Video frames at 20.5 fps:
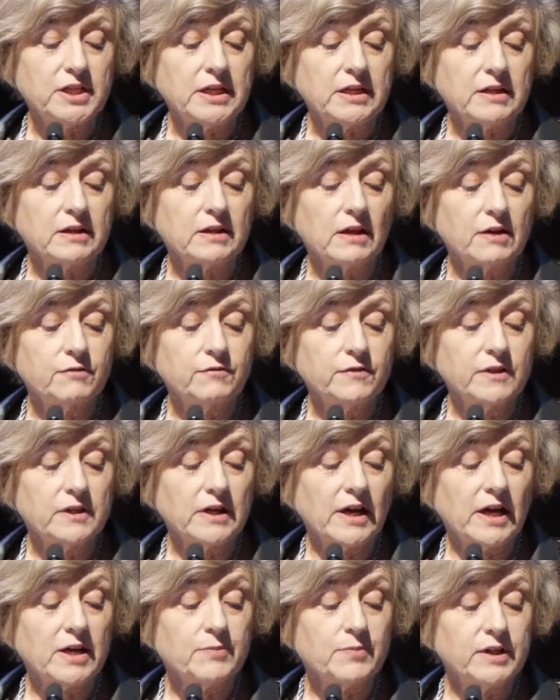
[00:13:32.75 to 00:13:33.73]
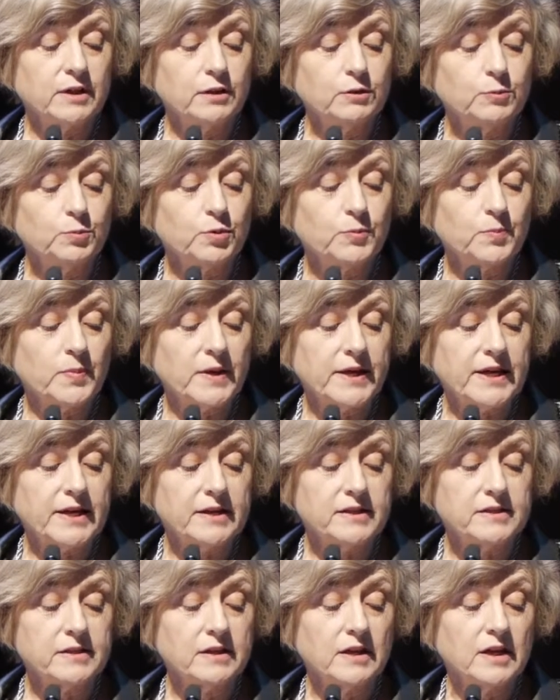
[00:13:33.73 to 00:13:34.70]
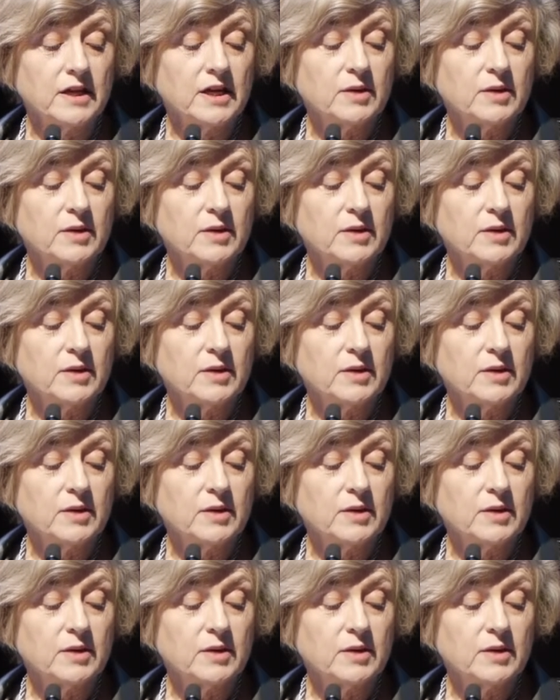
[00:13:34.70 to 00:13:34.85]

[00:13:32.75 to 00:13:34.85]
year. I feel I am ill prepared.